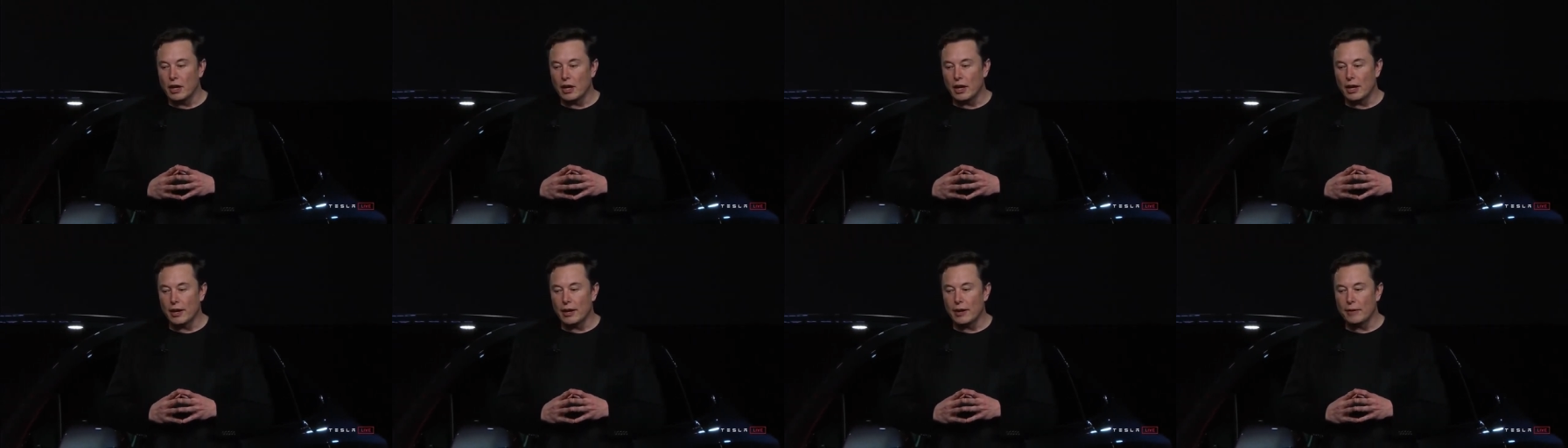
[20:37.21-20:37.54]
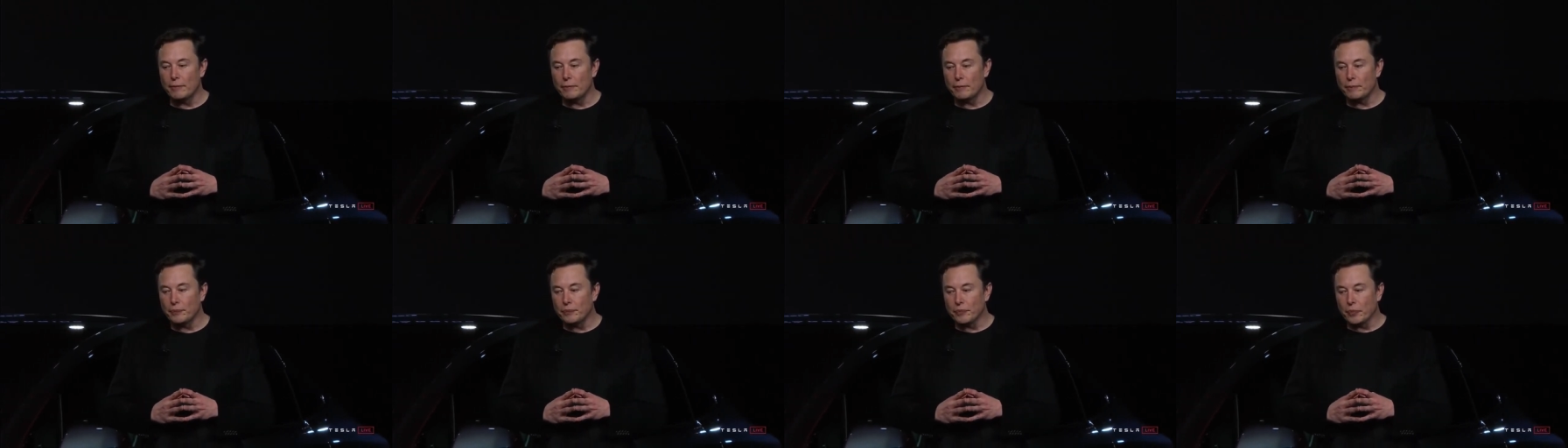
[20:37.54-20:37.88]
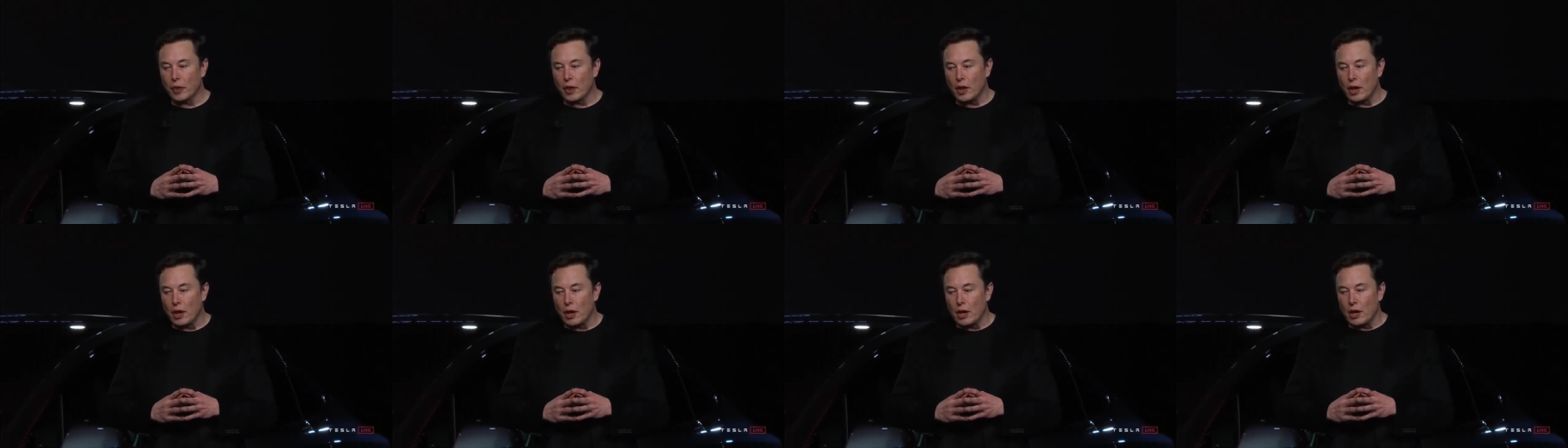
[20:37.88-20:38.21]
Um,
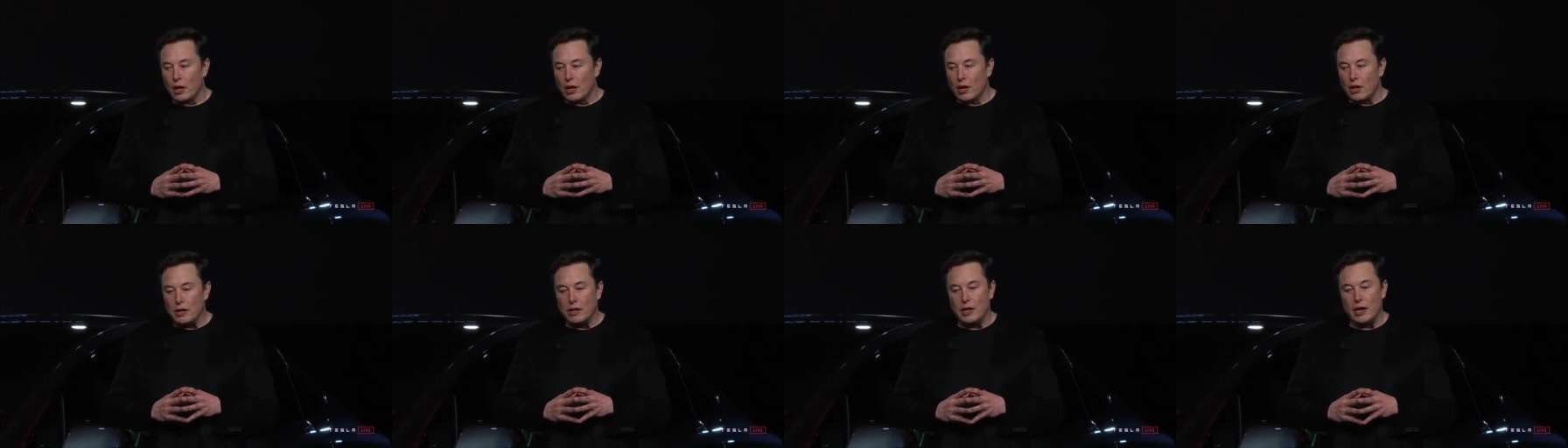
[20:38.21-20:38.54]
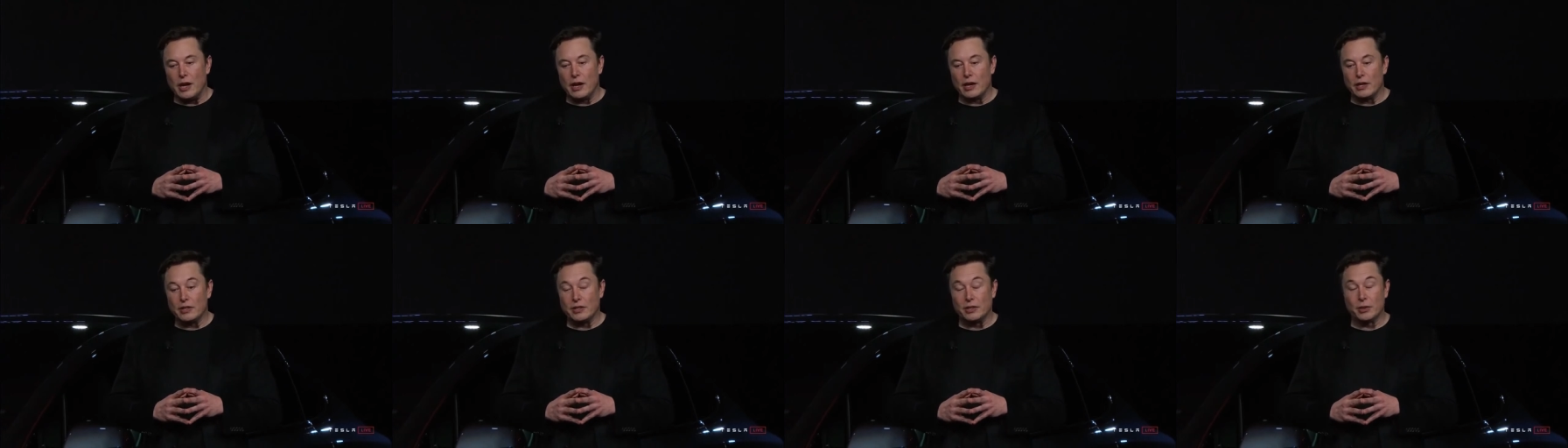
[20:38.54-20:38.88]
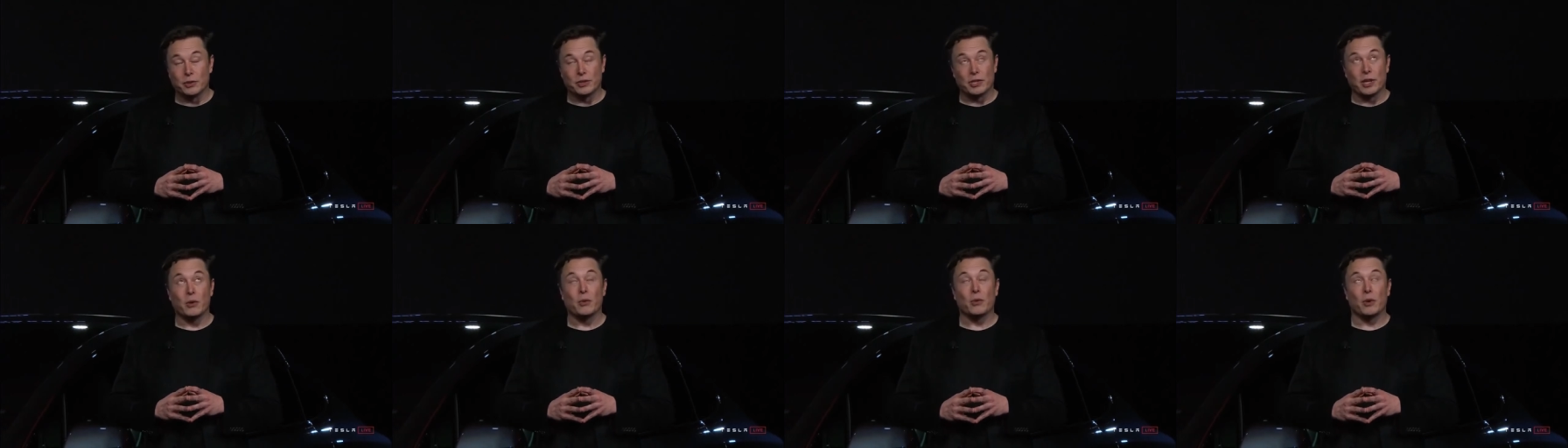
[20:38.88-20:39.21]
uh, so
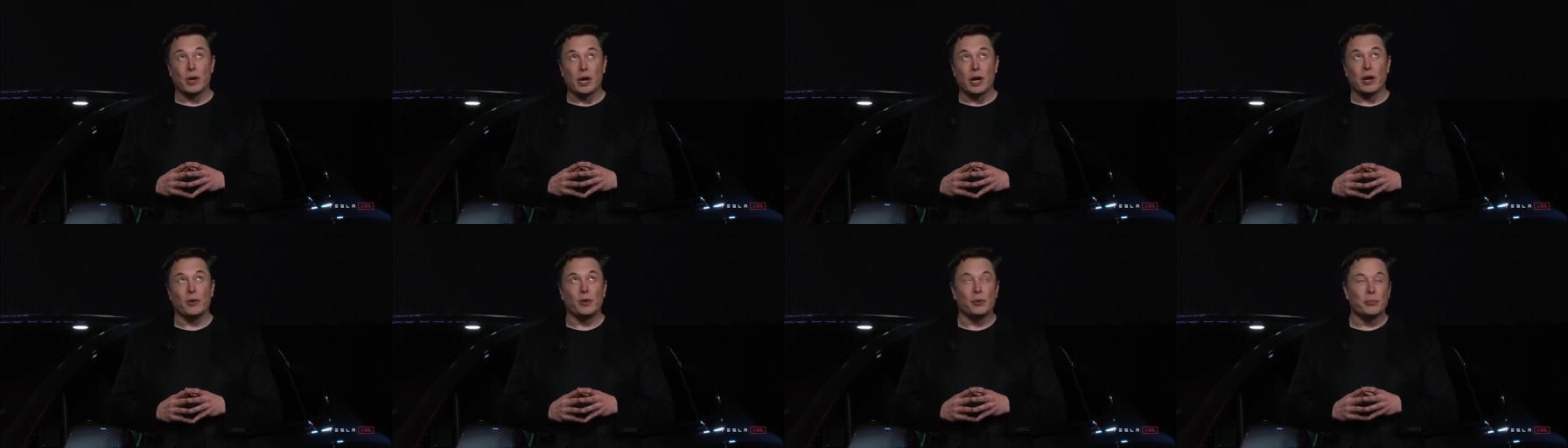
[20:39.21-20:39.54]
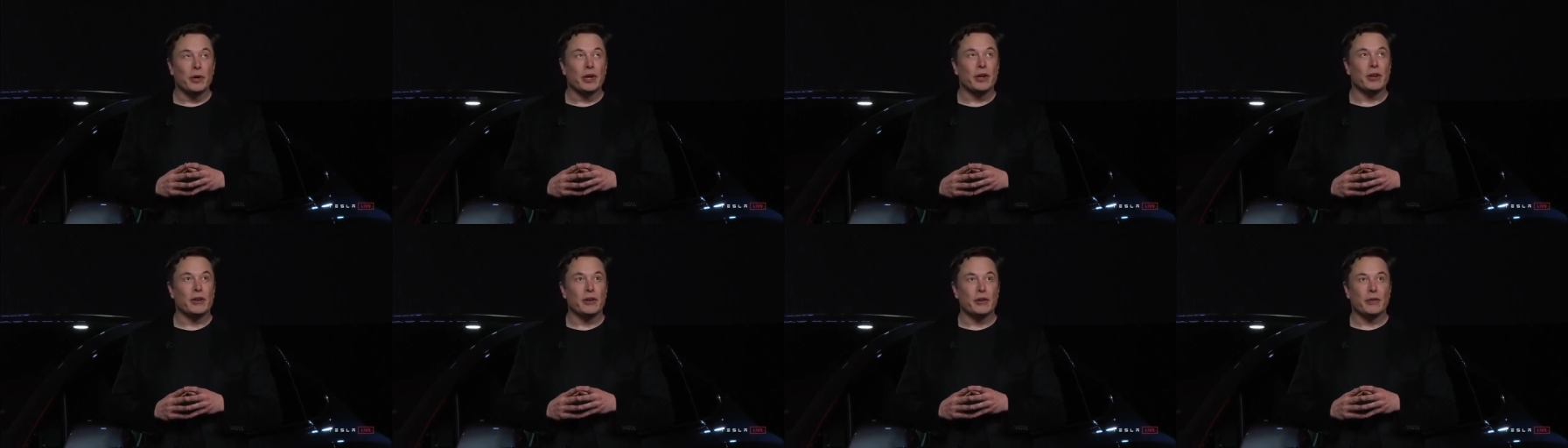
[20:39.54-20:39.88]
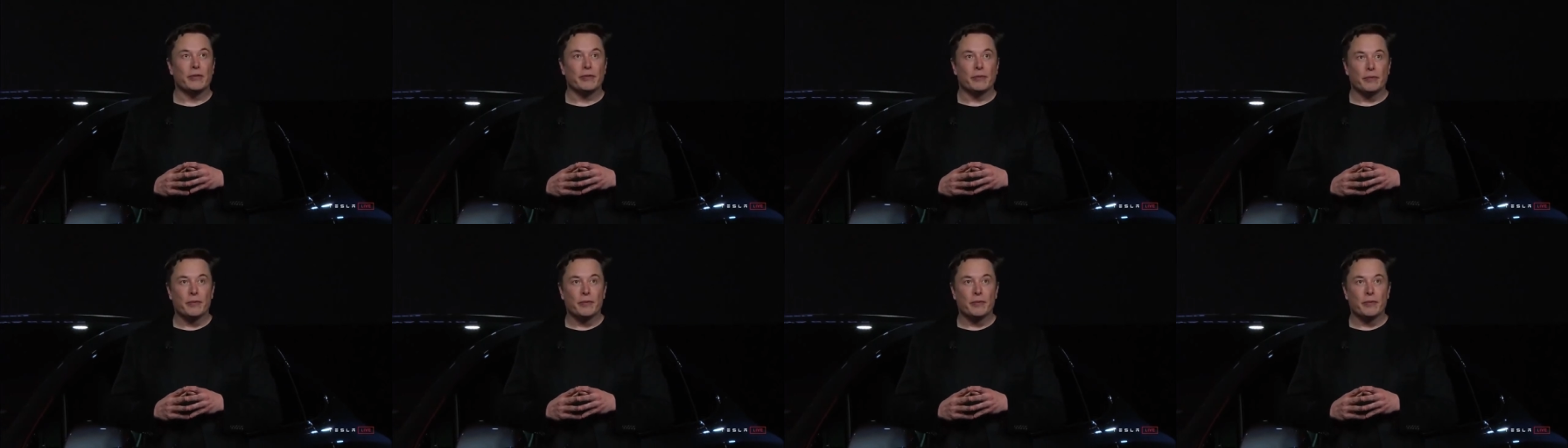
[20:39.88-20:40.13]
it was like, okay, we better